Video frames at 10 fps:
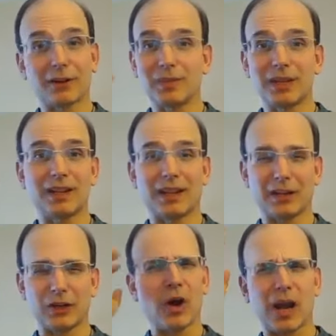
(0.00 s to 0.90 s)
It could be
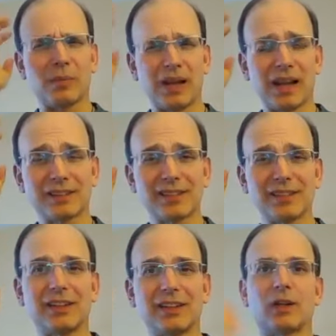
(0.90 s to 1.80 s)
like, no, I'm locked
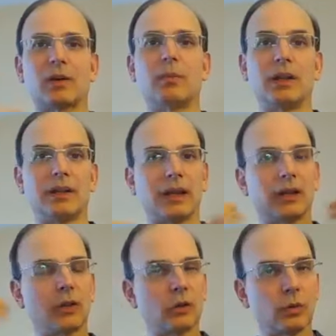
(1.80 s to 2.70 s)
in here, but
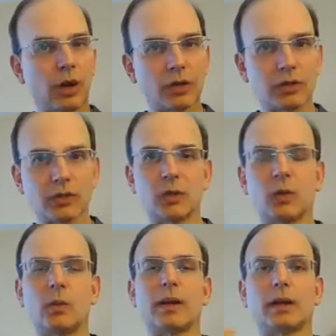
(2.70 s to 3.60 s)
that you are so
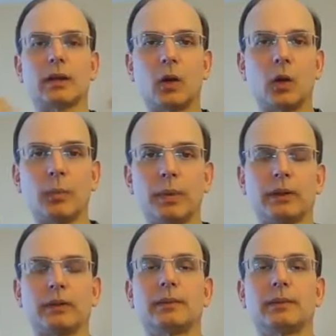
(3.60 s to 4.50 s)
awake and
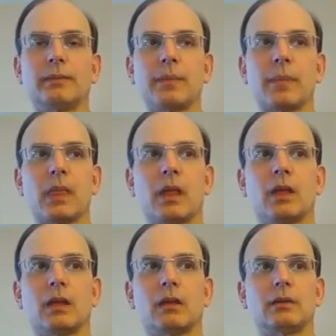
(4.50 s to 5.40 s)
opened
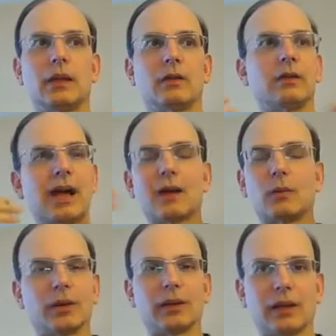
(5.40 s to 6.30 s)
that you're not
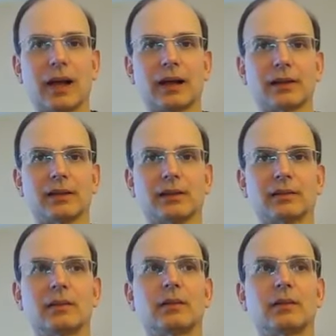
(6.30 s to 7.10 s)
really locked in.